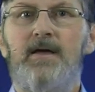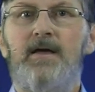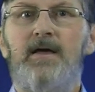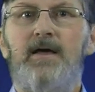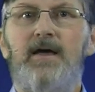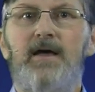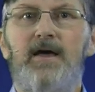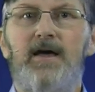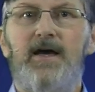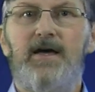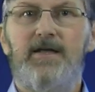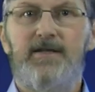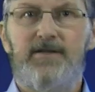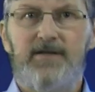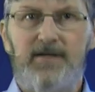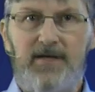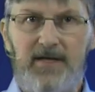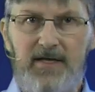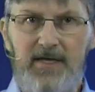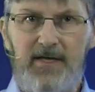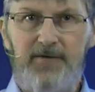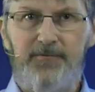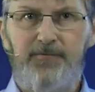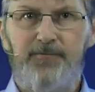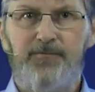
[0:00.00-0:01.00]
And
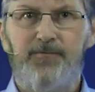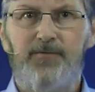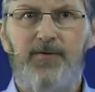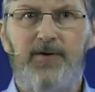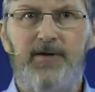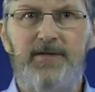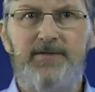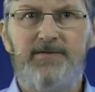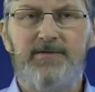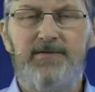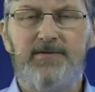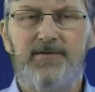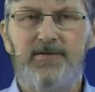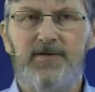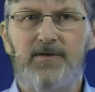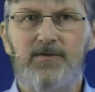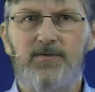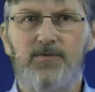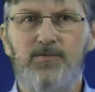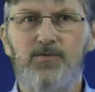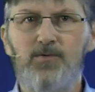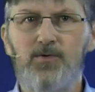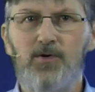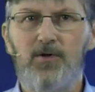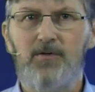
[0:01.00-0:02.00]
if, for instance, on
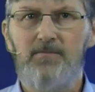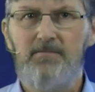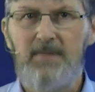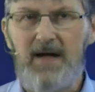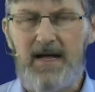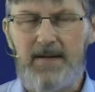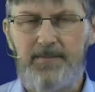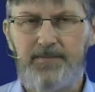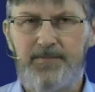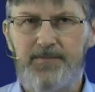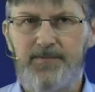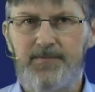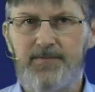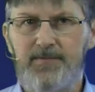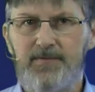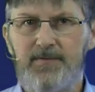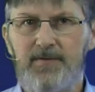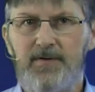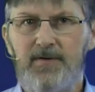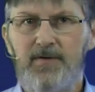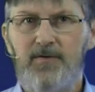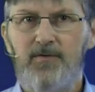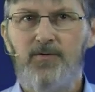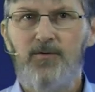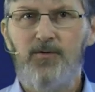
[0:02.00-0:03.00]
Google Maps,
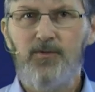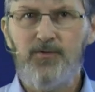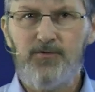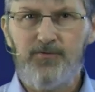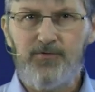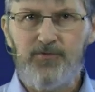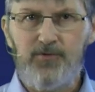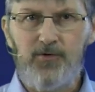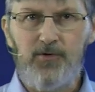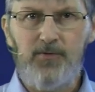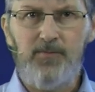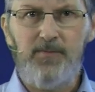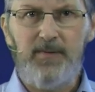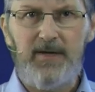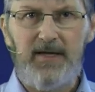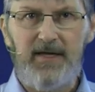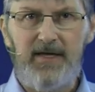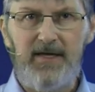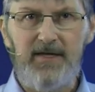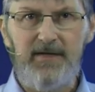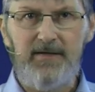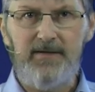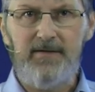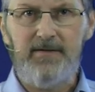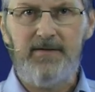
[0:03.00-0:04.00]
you zoom
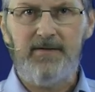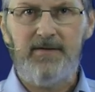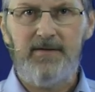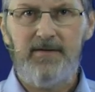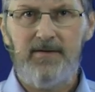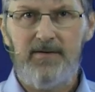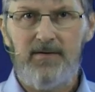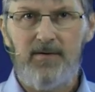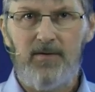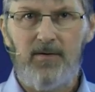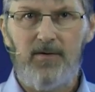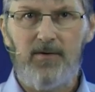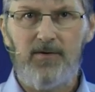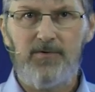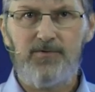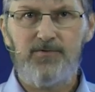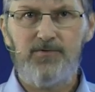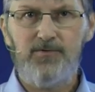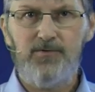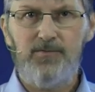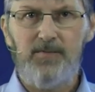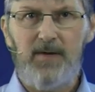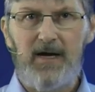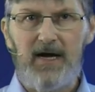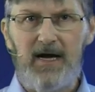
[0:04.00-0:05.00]
in or
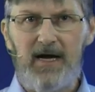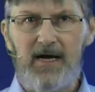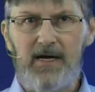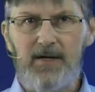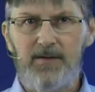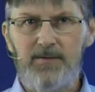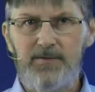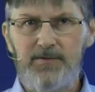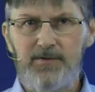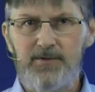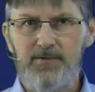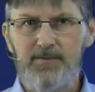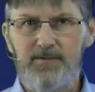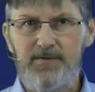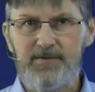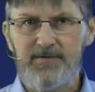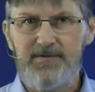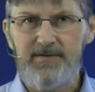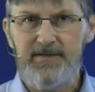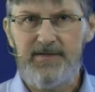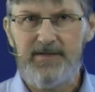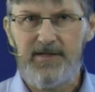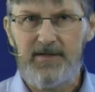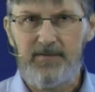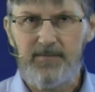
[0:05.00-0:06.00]
zoom out, you will
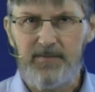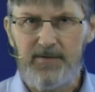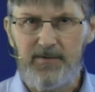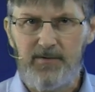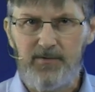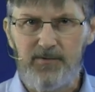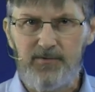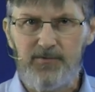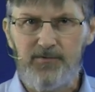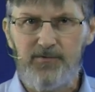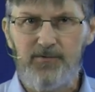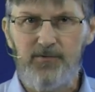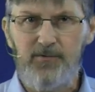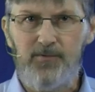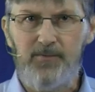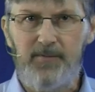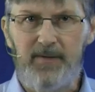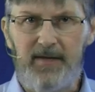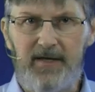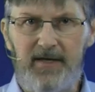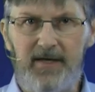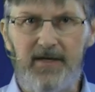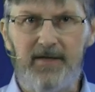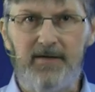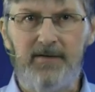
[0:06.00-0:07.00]
see that when you zoom
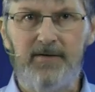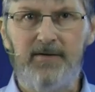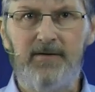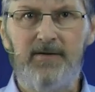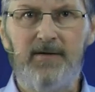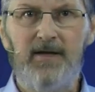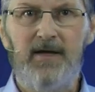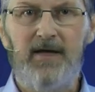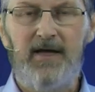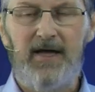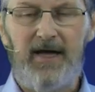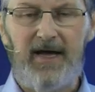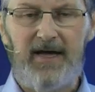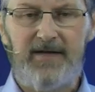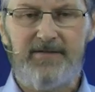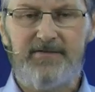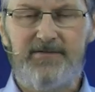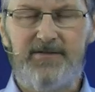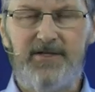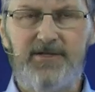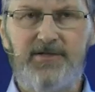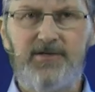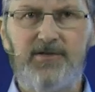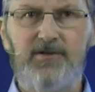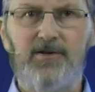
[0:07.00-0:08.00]
in,
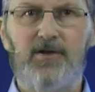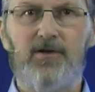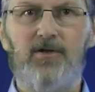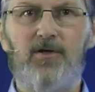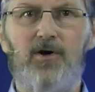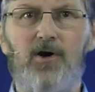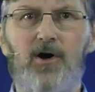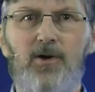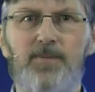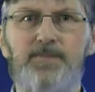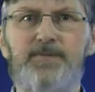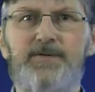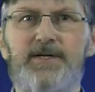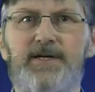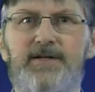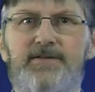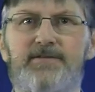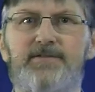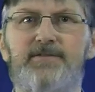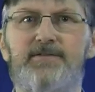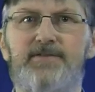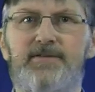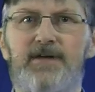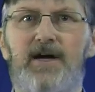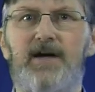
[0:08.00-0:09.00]
additional objects
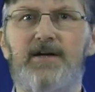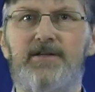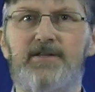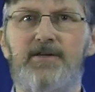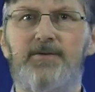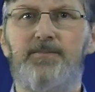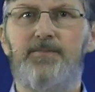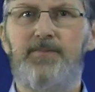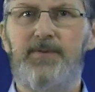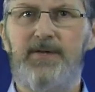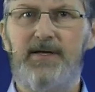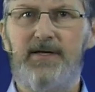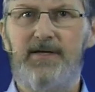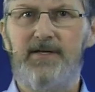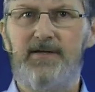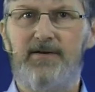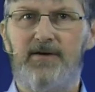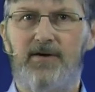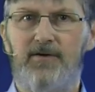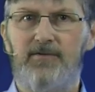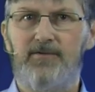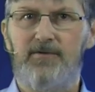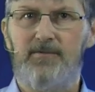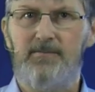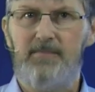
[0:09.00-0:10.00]
start appearing
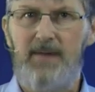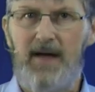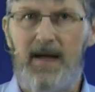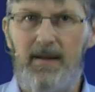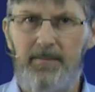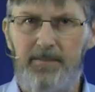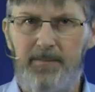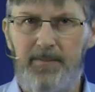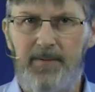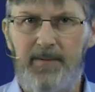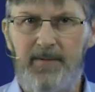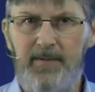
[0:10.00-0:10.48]
on the map,